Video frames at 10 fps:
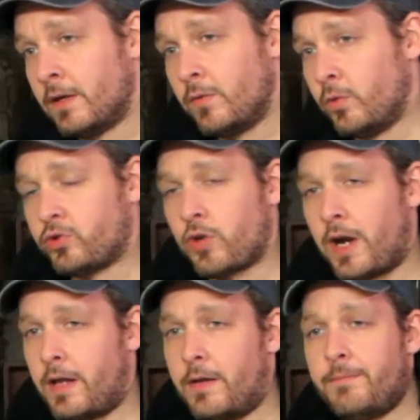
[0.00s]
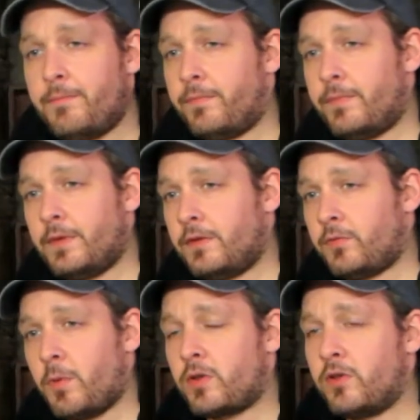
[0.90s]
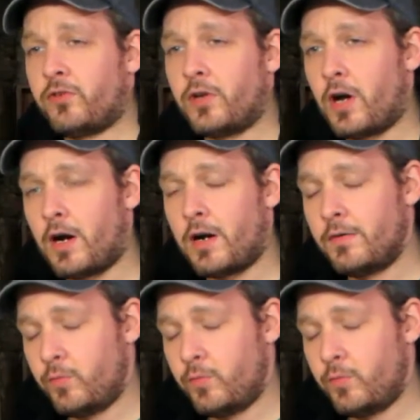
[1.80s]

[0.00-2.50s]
we'll try to smoke this cigar.